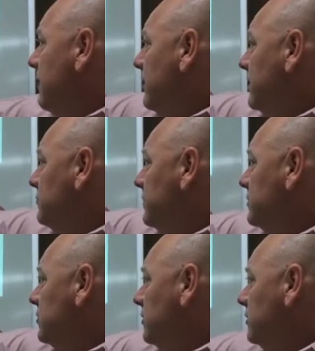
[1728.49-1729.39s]
And as we
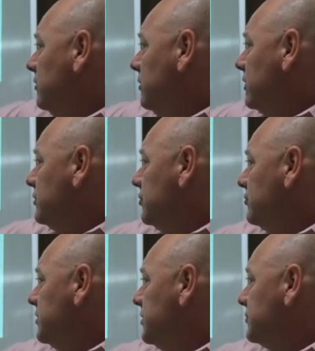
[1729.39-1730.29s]
start to look at
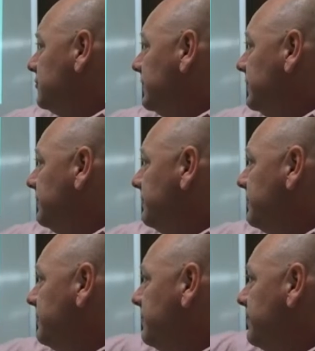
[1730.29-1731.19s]
church history,
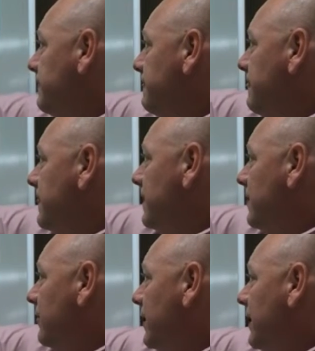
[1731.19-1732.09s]

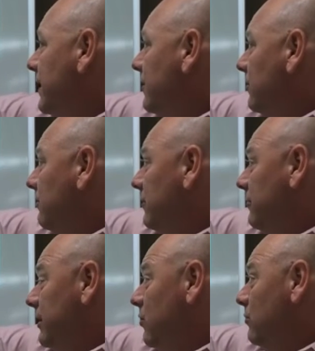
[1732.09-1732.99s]
okay, or
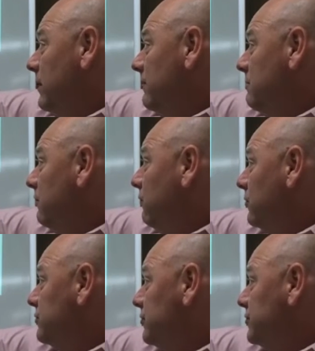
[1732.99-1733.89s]
when we go even
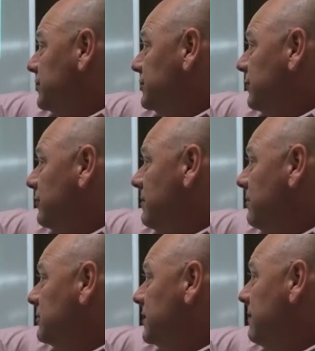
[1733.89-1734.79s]
before church history,
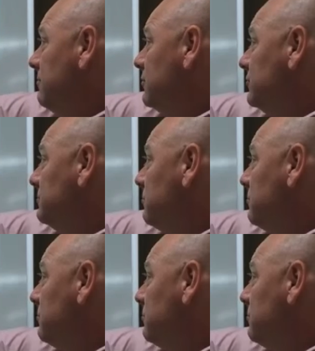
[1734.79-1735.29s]
remember Tammuz